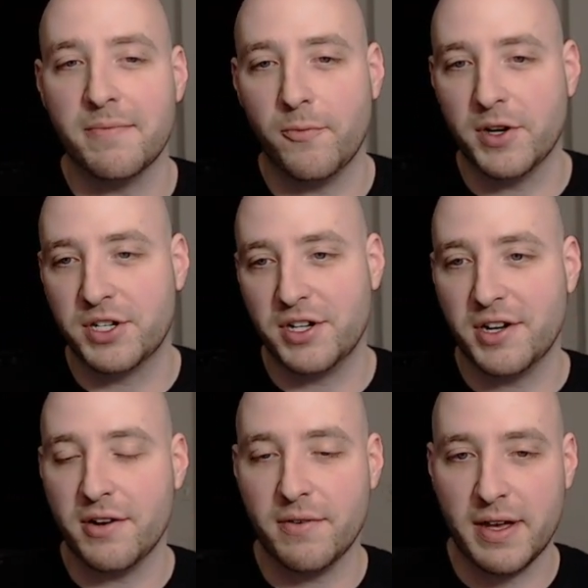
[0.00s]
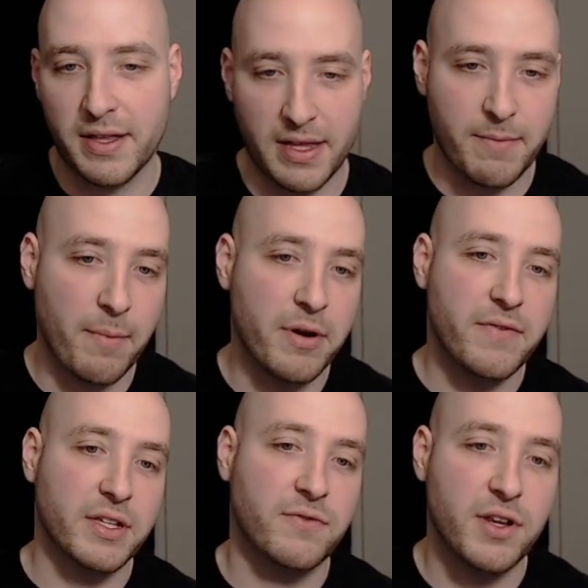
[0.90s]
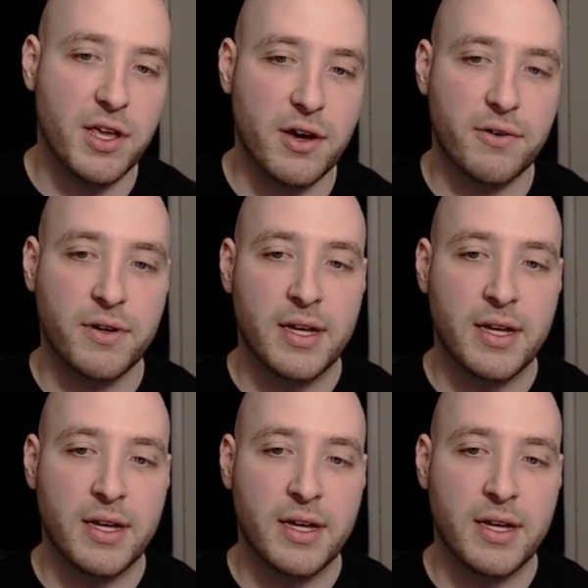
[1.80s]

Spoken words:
which, you know, in my previous video,